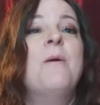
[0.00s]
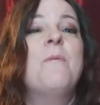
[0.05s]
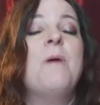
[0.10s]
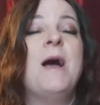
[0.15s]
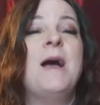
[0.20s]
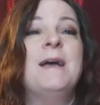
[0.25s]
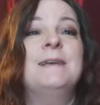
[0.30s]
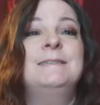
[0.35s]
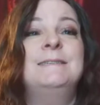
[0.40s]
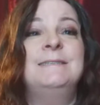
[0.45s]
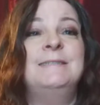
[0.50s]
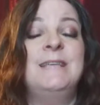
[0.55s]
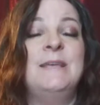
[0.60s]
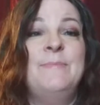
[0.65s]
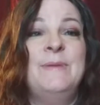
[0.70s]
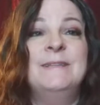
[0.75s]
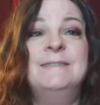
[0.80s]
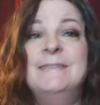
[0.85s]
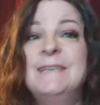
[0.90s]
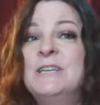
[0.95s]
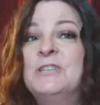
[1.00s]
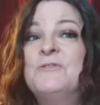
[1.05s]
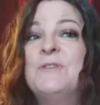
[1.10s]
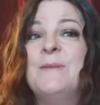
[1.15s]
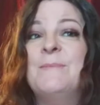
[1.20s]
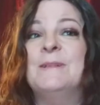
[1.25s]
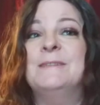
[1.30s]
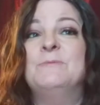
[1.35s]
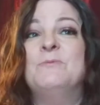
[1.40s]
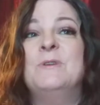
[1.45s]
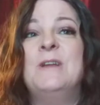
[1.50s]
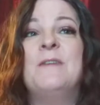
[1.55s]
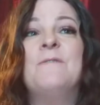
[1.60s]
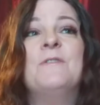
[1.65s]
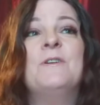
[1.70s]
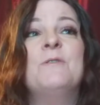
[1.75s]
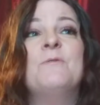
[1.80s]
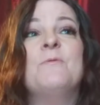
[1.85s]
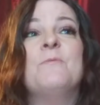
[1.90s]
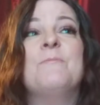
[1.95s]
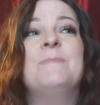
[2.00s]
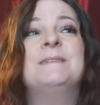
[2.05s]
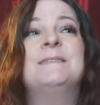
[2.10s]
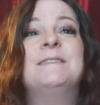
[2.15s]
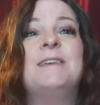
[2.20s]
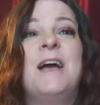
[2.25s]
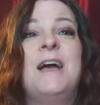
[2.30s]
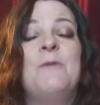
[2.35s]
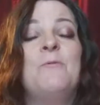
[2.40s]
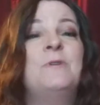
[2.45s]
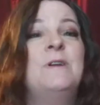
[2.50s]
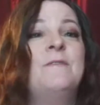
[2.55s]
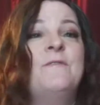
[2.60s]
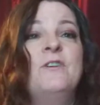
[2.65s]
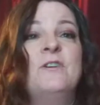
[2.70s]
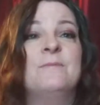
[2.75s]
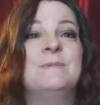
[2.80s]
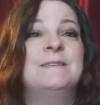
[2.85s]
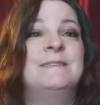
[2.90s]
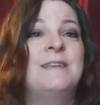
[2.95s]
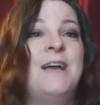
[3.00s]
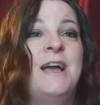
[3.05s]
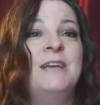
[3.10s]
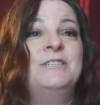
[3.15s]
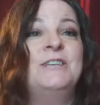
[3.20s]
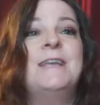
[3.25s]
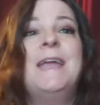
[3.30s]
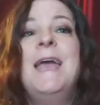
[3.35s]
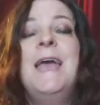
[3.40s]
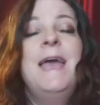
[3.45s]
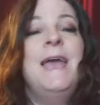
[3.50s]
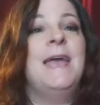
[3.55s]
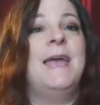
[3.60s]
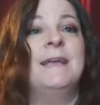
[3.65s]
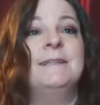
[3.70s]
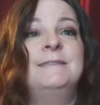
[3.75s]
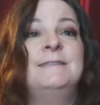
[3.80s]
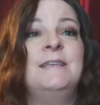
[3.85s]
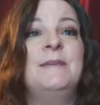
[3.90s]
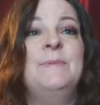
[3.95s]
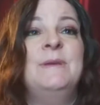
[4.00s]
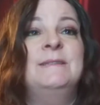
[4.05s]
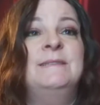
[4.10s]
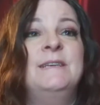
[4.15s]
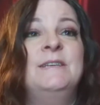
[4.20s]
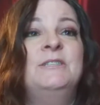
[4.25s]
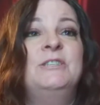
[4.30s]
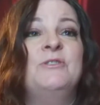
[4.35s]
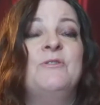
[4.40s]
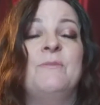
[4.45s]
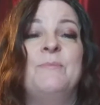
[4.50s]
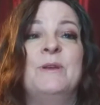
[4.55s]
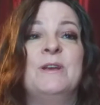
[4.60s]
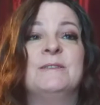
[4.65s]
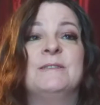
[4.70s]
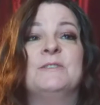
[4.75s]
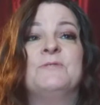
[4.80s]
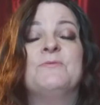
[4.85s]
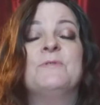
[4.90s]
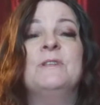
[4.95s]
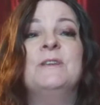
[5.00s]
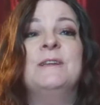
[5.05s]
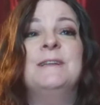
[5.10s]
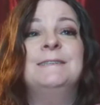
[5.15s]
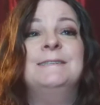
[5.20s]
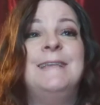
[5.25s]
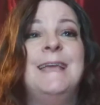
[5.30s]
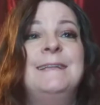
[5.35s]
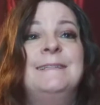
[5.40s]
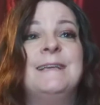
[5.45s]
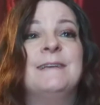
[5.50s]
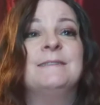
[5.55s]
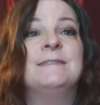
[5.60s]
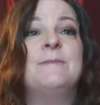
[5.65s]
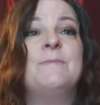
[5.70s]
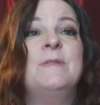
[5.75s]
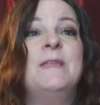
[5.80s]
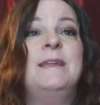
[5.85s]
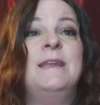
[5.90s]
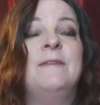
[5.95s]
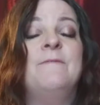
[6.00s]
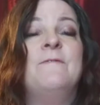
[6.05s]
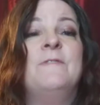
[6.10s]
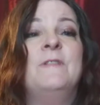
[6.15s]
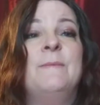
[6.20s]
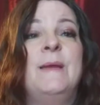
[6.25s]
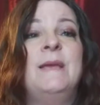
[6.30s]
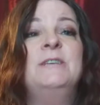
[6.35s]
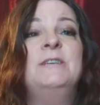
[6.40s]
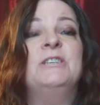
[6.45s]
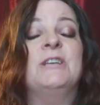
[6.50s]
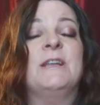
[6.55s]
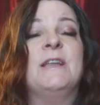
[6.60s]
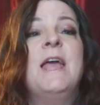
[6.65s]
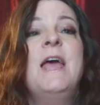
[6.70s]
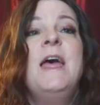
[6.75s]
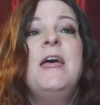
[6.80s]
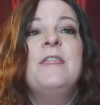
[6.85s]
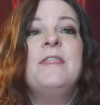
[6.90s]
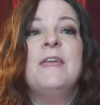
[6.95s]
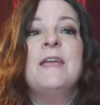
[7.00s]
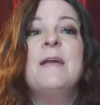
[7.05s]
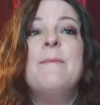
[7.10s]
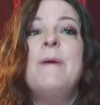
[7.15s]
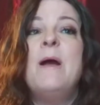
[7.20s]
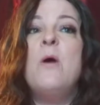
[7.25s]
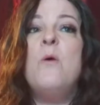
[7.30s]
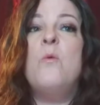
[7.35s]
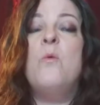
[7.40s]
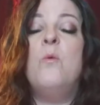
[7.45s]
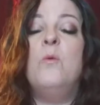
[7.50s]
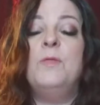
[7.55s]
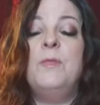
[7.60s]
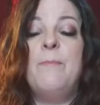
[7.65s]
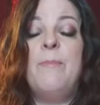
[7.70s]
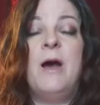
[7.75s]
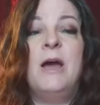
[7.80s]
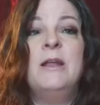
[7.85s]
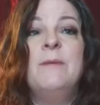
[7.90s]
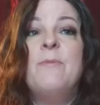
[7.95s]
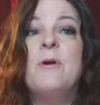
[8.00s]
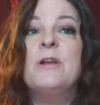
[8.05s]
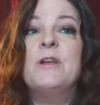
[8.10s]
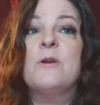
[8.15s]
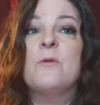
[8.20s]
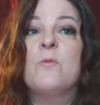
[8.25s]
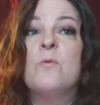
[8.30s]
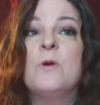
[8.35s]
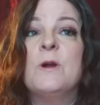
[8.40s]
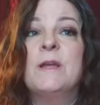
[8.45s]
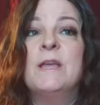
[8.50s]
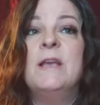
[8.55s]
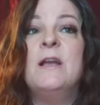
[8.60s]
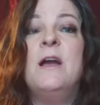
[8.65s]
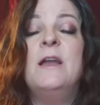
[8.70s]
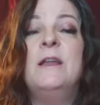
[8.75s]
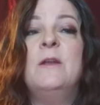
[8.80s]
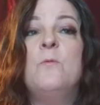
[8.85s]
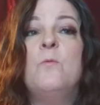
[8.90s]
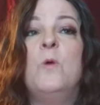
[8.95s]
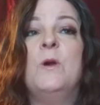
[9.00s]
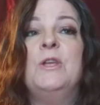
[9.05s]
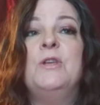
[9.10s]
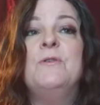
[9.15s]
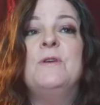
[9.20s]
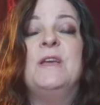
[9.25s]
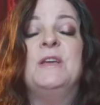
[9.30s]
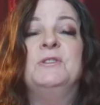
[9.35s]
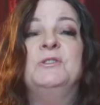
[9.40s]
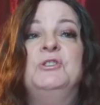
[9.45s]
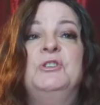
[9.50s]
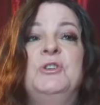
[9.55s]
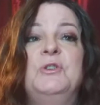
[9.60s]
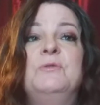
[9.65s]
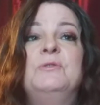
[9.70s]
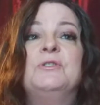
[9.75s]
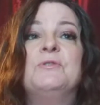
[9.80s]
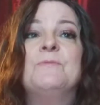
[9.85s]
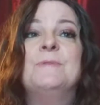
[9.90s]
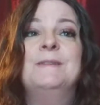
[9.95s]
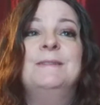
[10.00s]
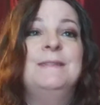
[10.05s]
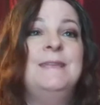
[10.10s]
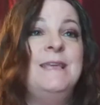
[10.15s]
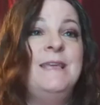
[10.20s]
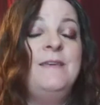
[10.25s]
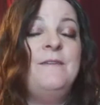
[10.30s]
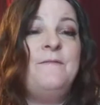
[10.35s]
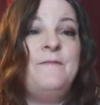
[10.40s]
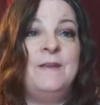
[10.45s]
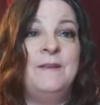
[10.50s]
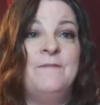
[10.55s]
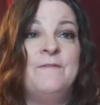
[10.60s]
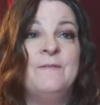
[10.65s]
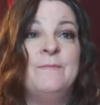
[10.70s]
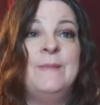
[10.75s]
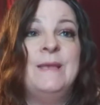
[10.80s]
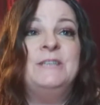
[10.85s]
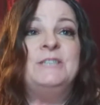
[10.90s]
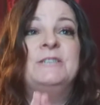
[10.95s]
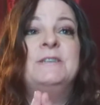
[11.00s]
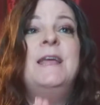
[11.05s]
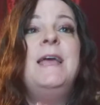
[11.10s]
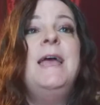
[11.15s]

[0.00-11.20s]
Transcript: CBD treatments. Whatever you're massaging, add CBD to it because it's really going to take down some of that inflammation. Think about the body part you're working on and what you can do to relieve inflammation